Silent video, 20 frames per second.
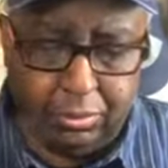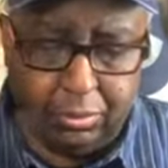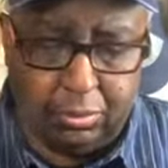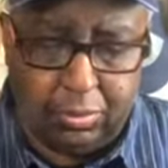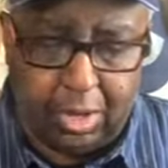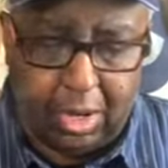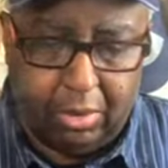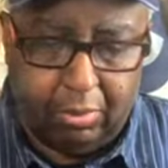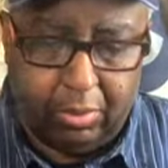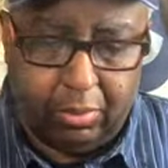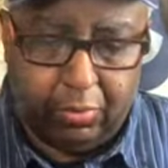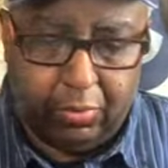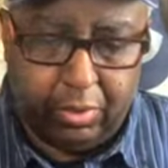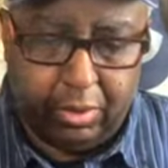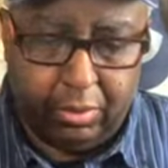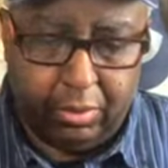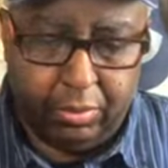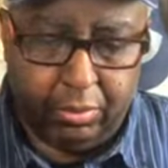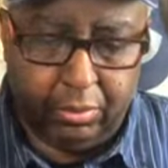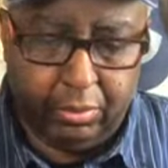type of a
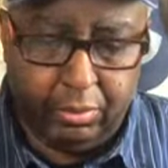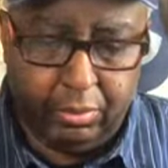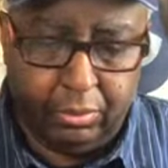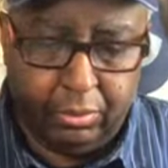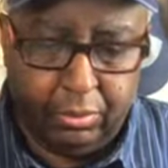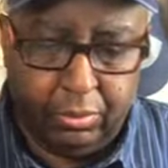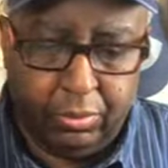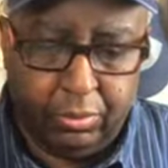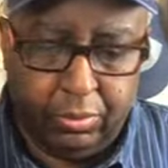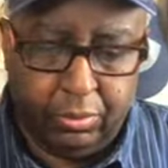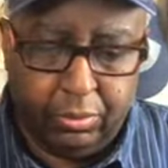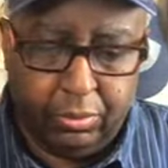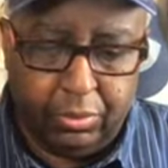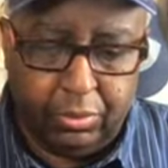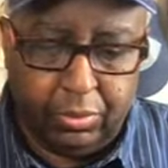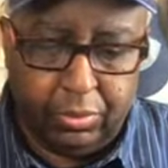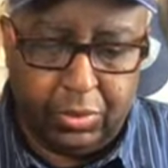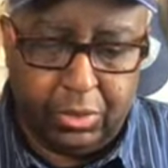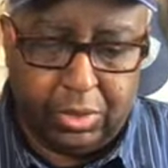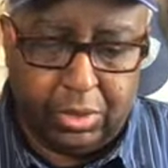
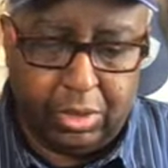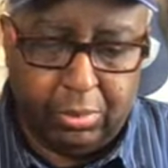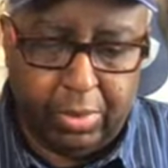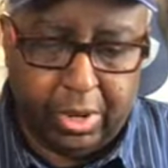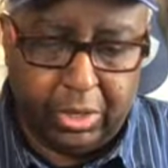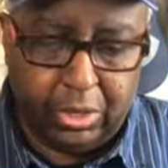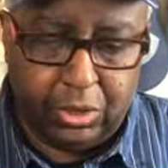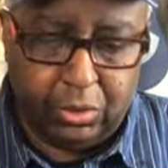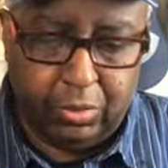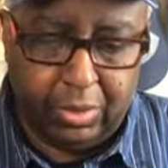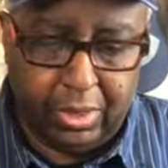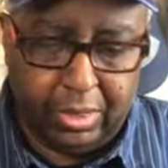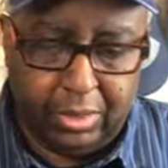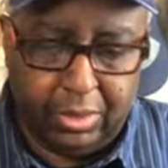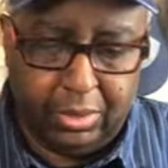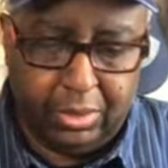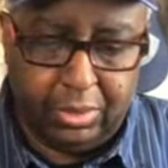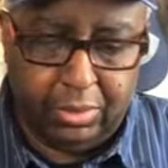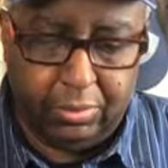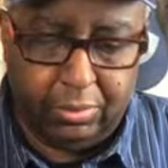semi
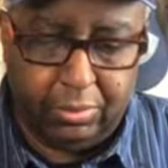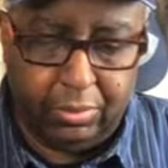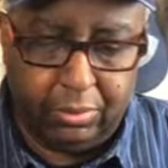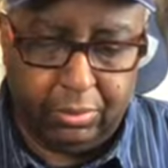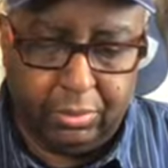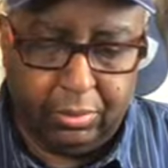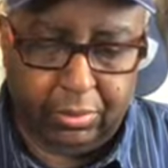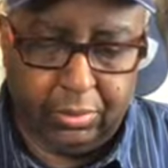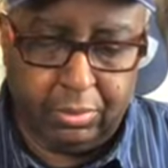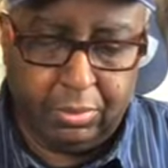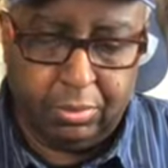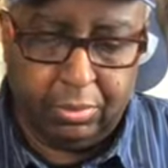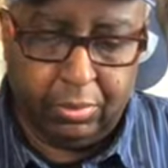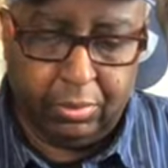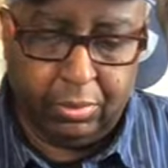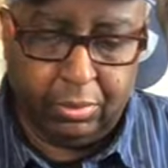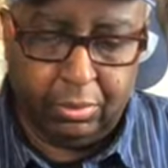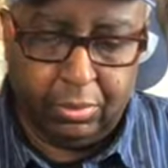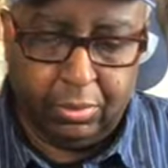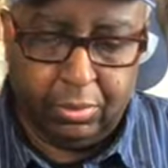sweetness.
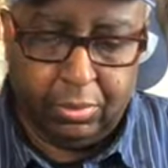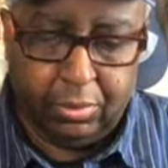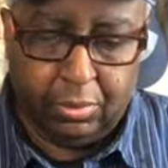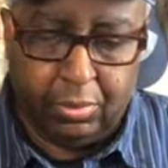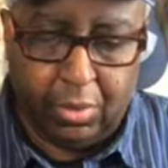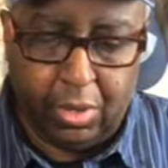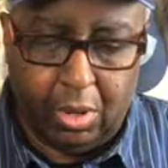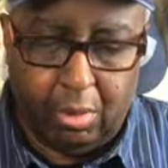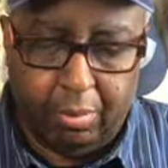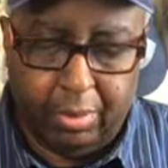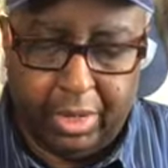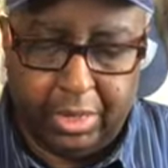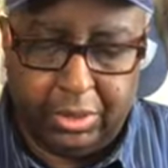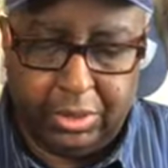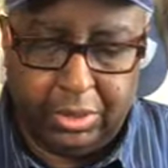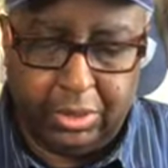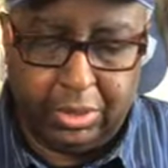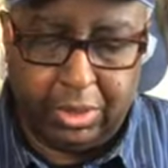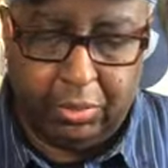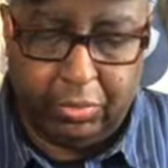Now,
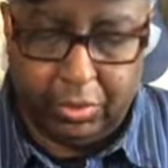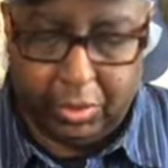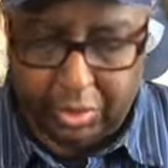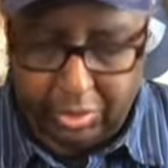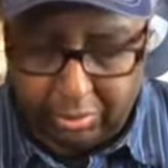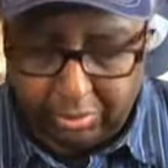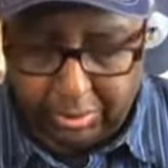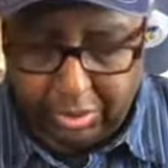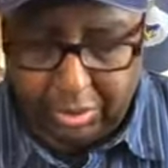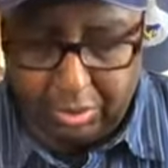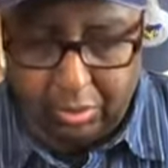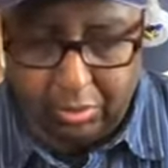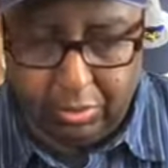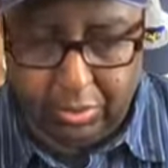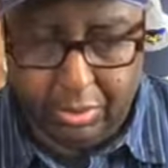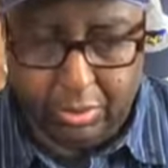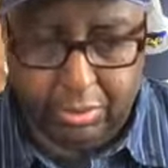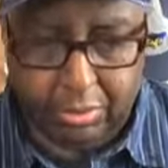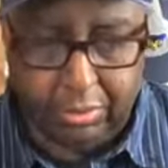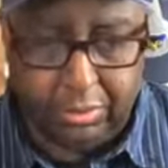basically, what it's been
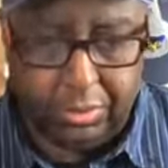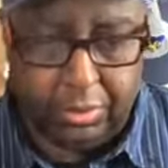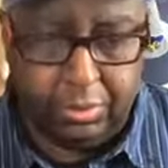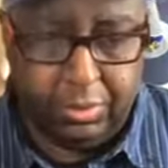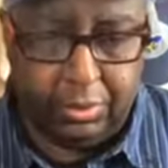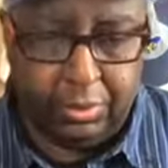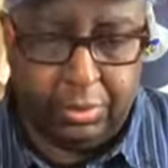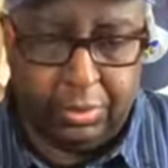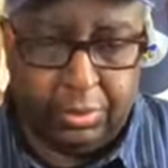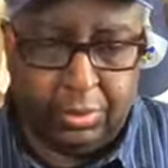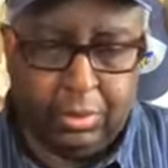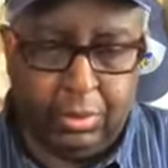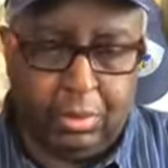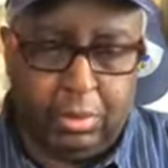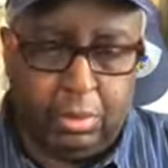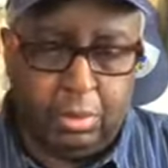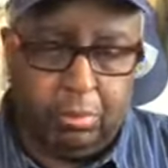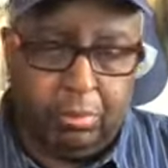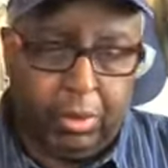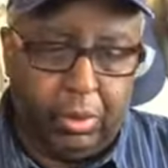doing,
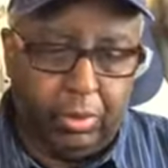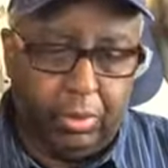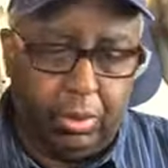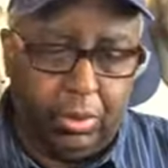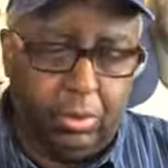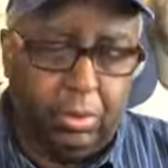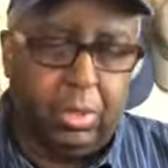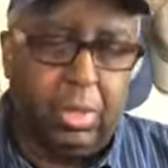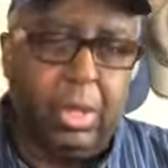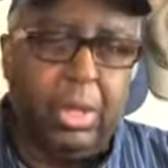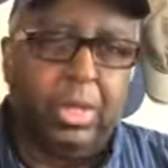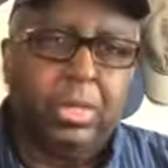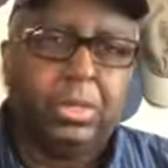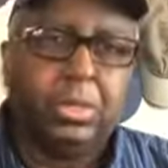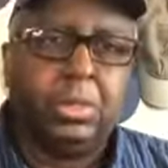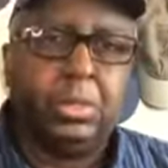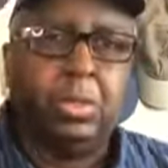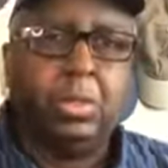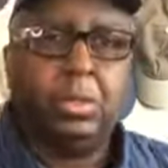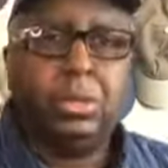burning okay. It
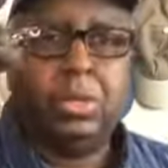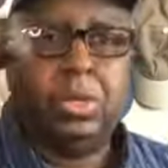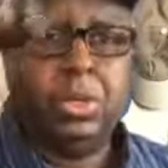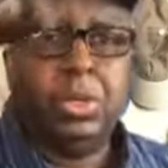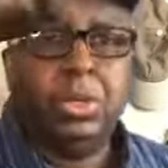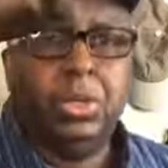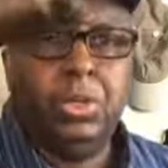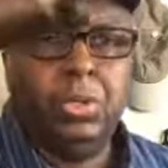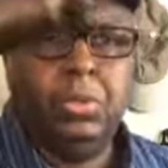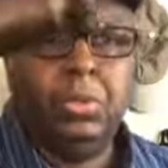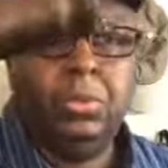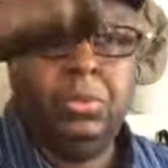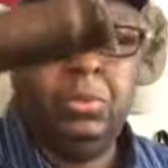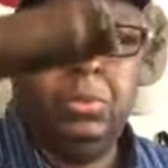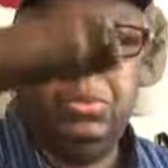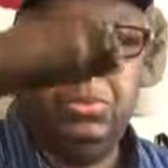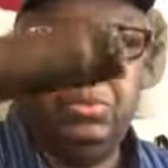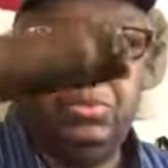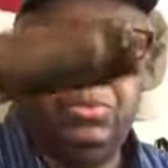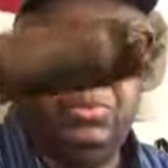started to canoe a
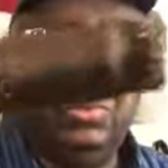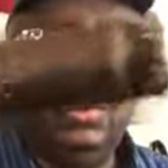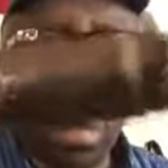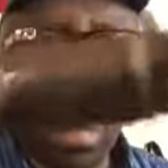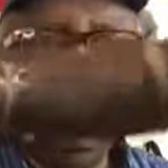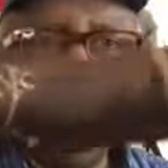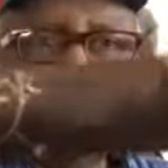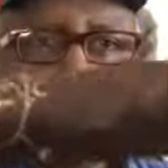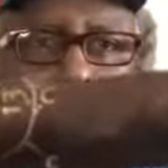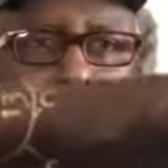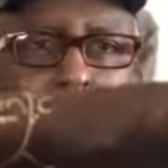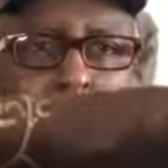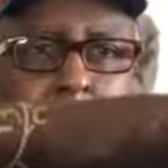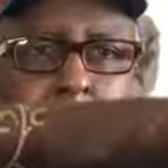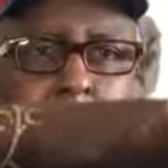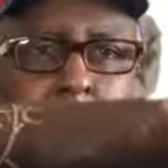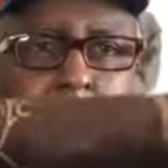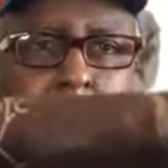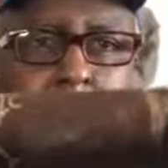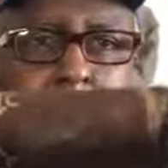
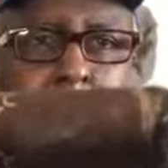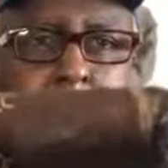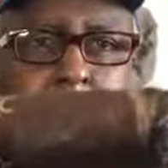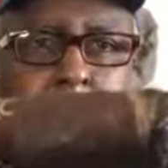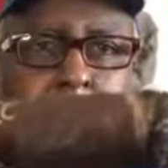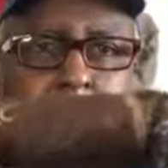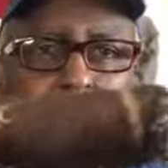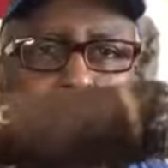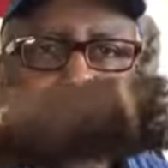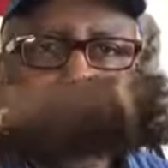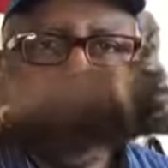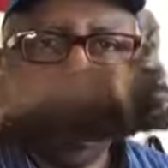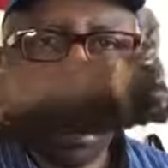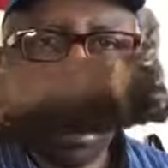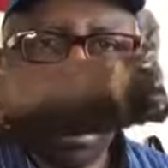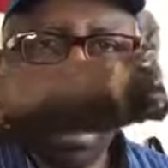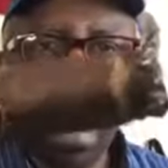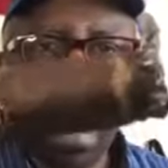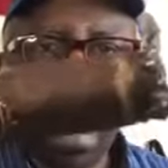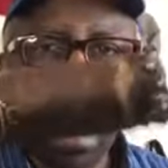little bit there,
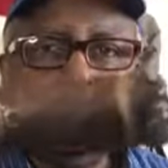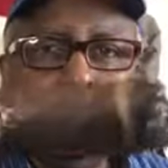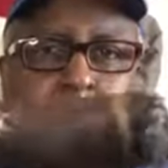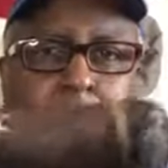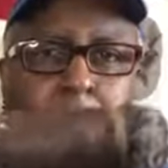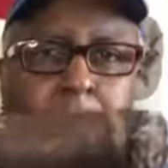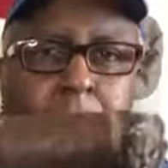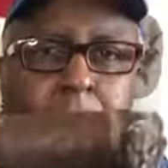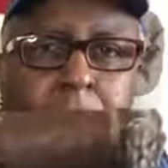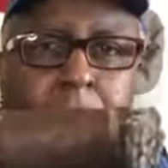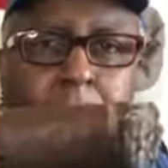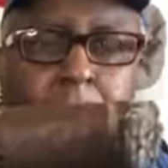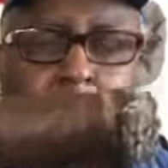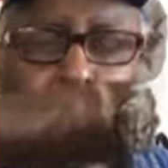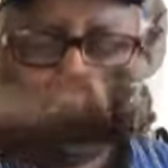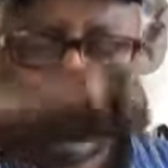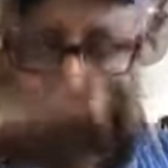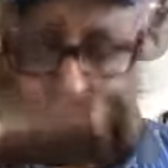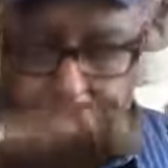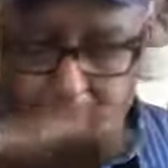so I
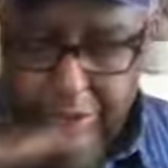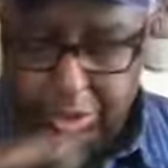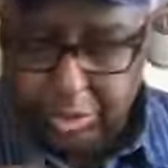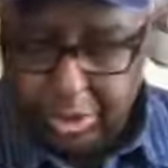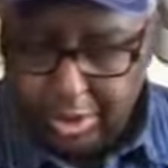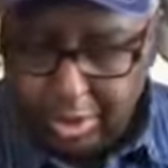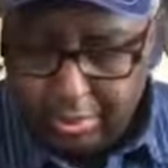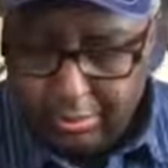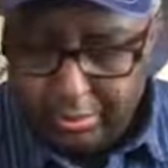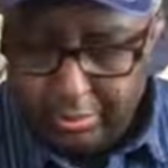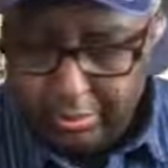touched it up.